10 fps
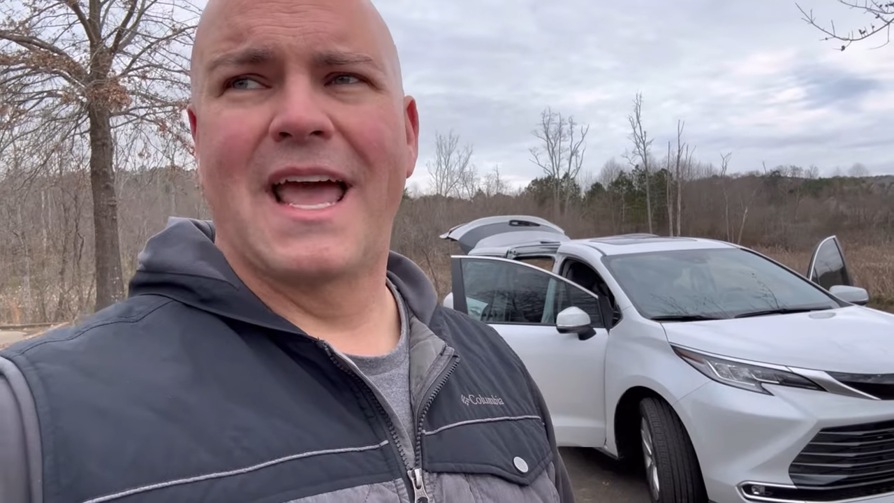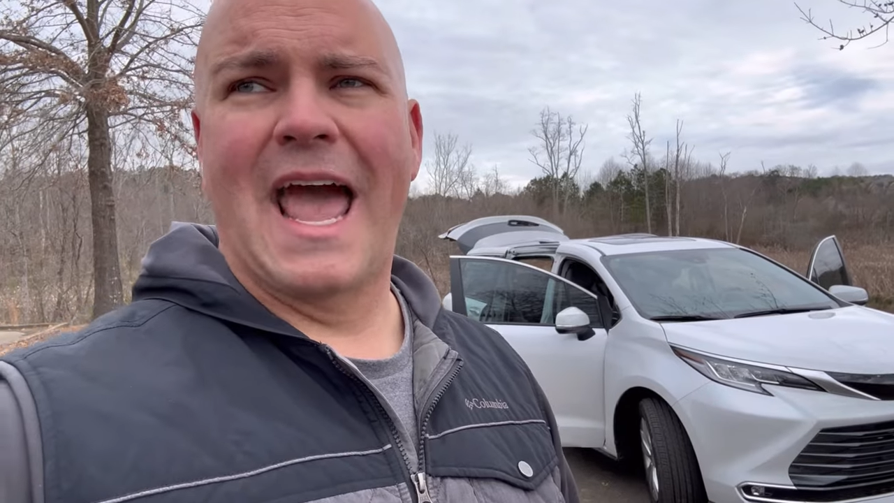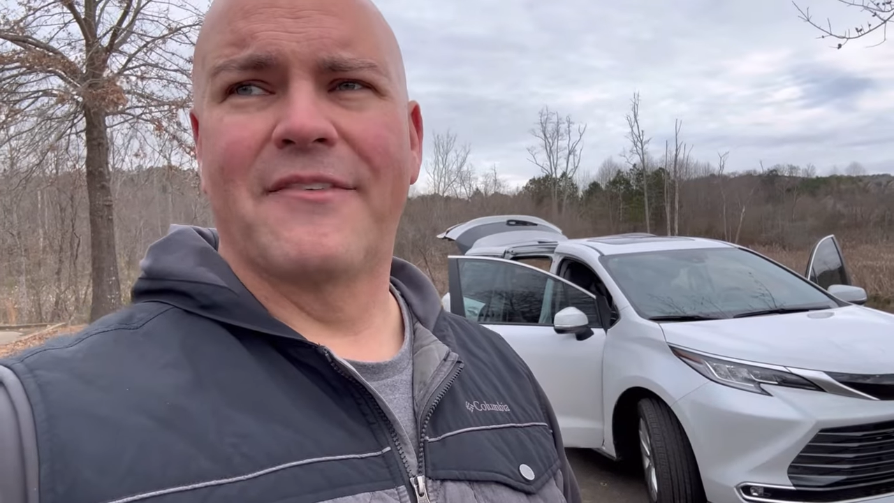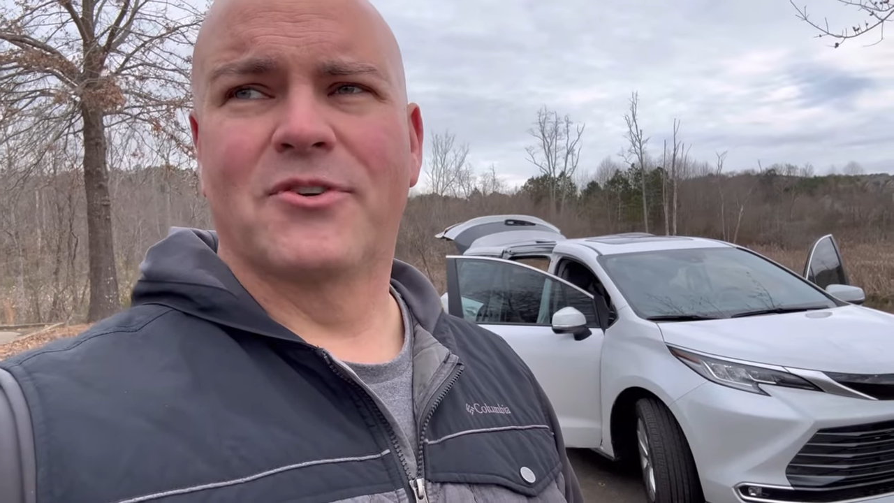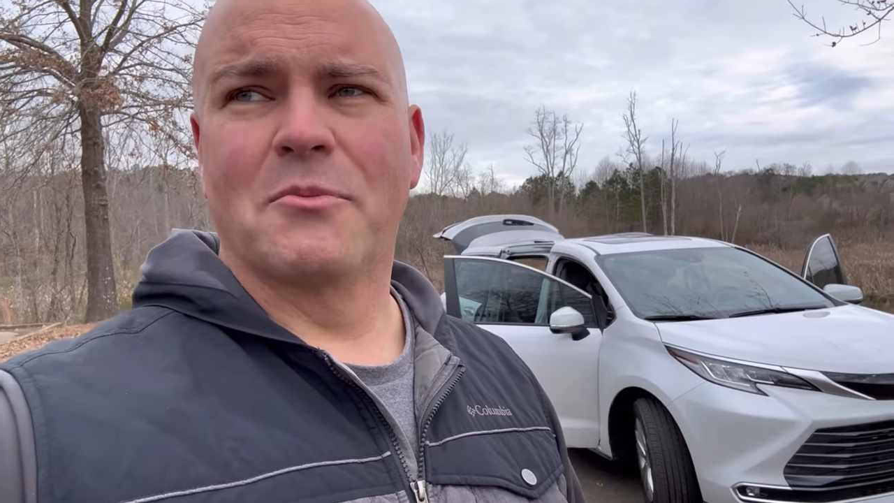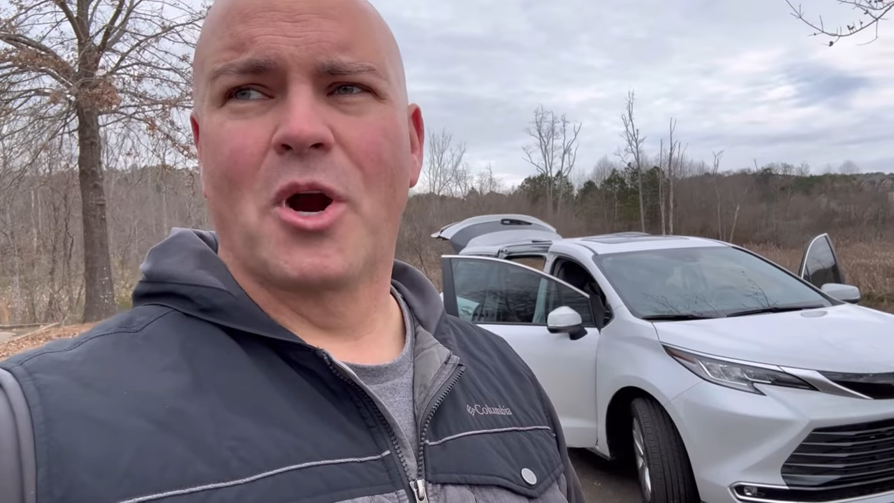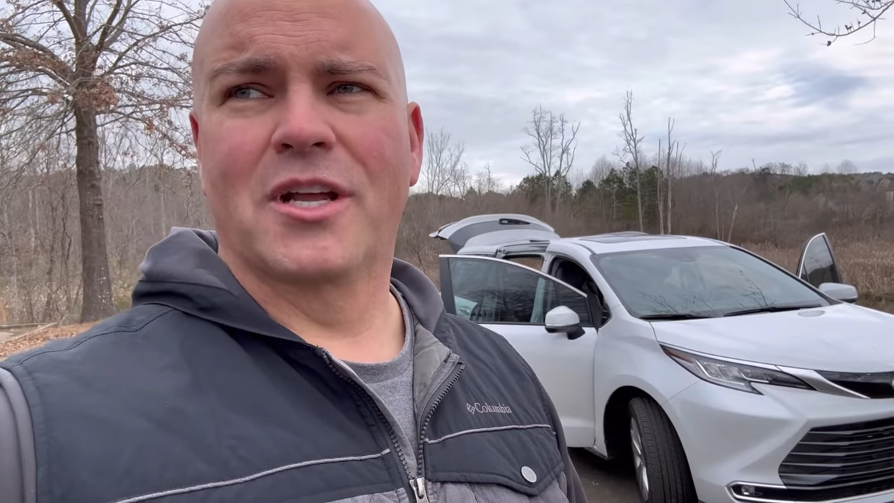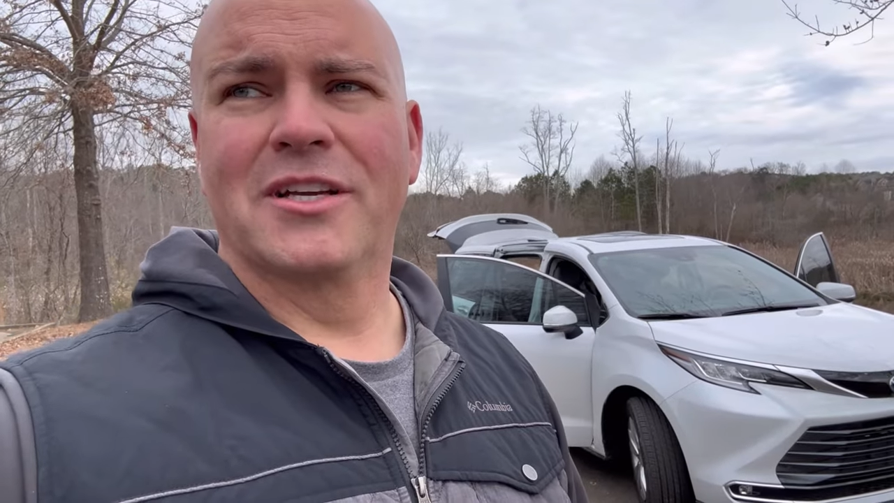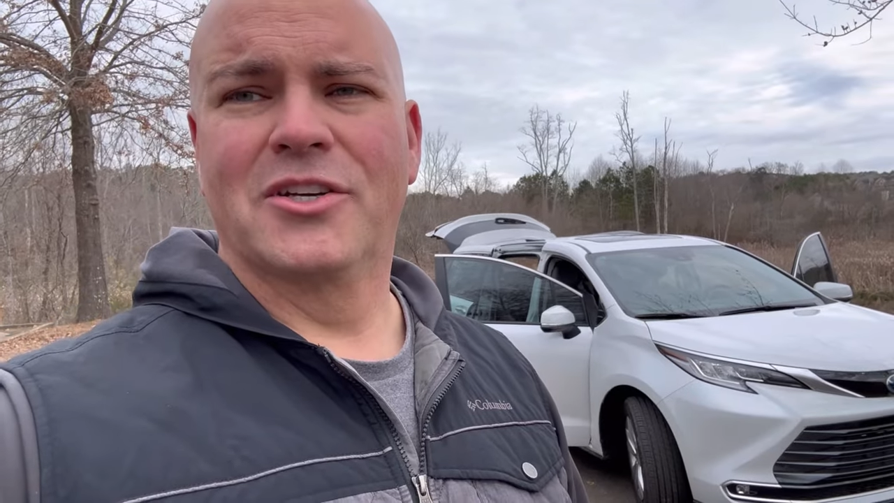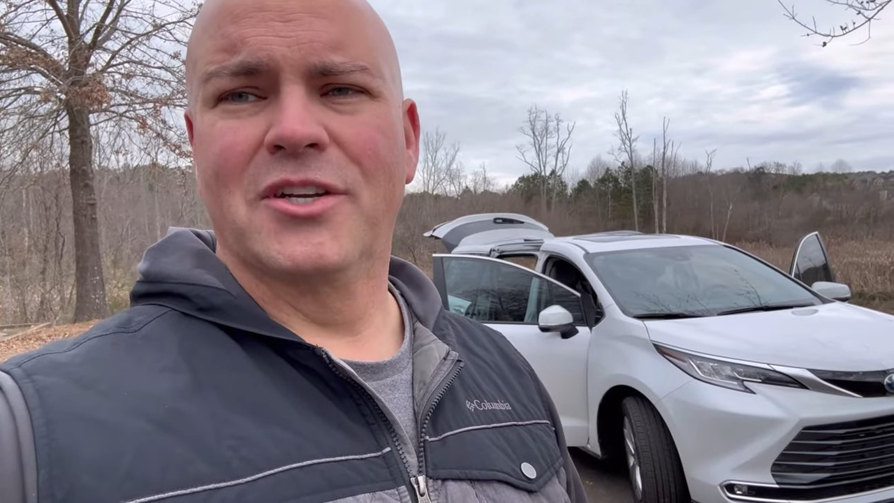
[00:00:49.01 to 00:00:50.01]

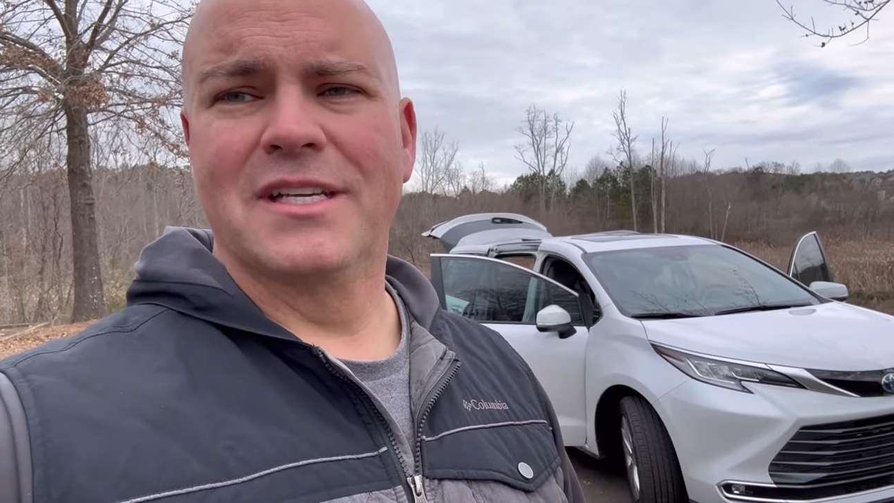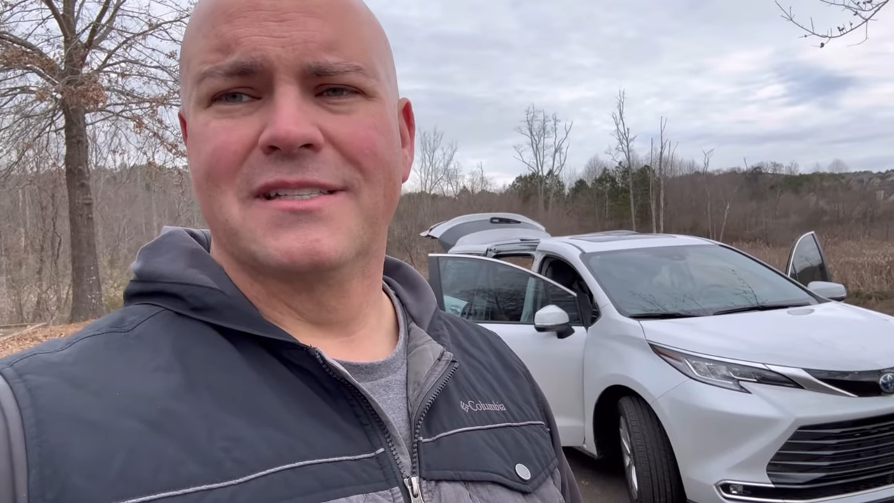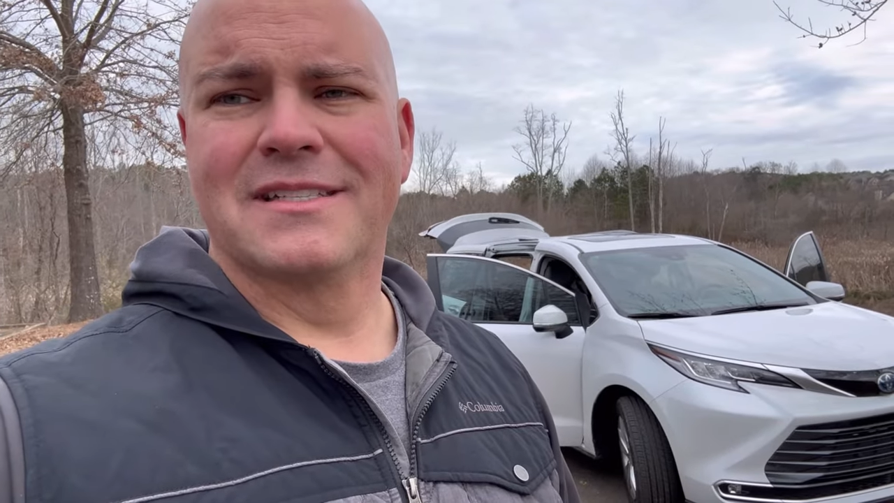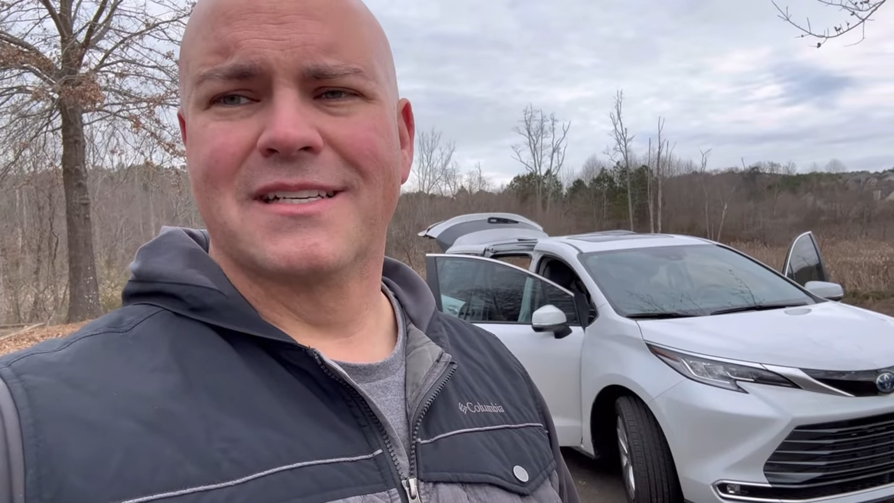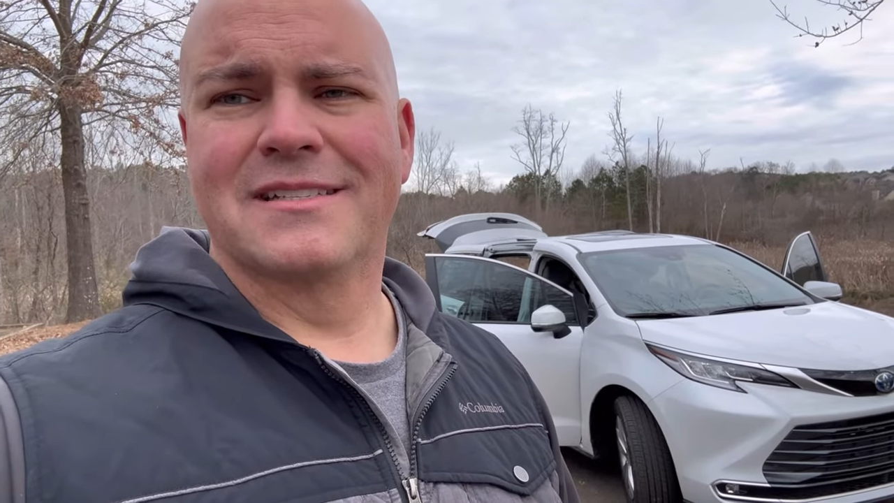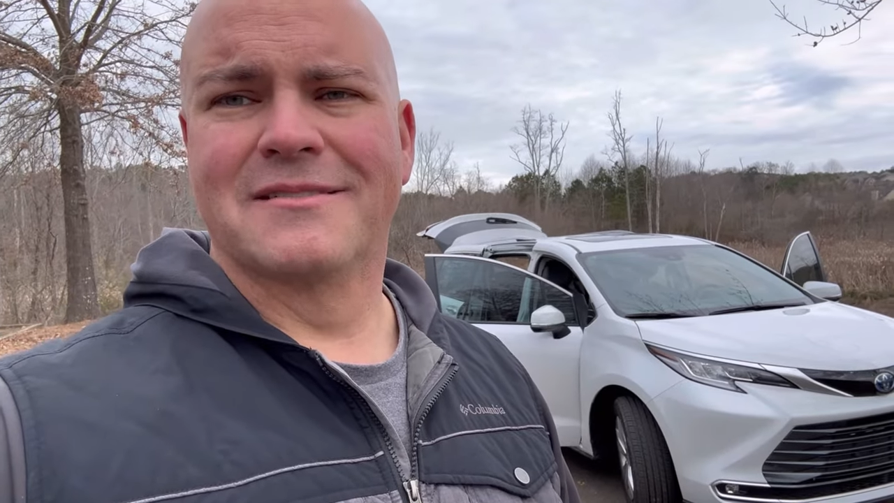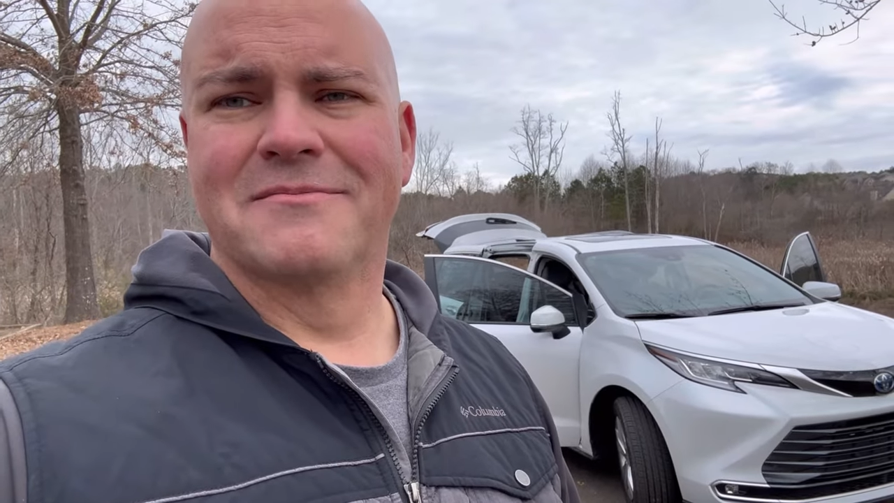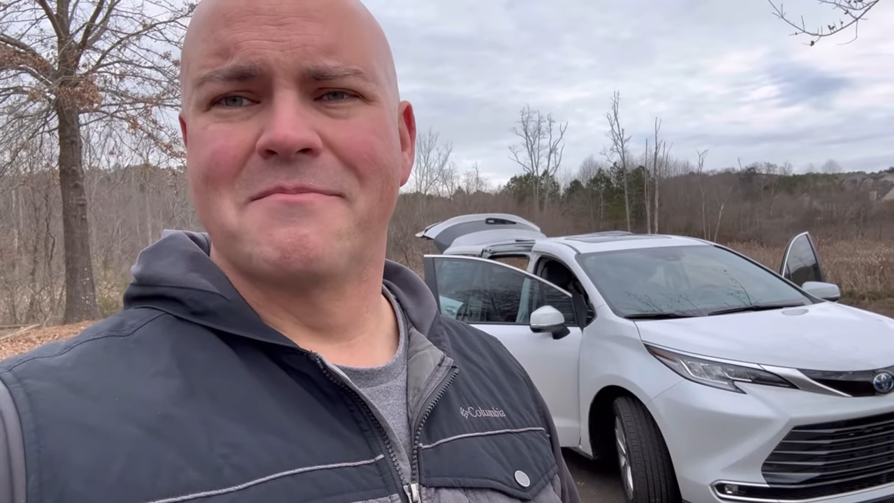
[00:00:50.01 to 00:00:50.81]
aftermarket goodies that just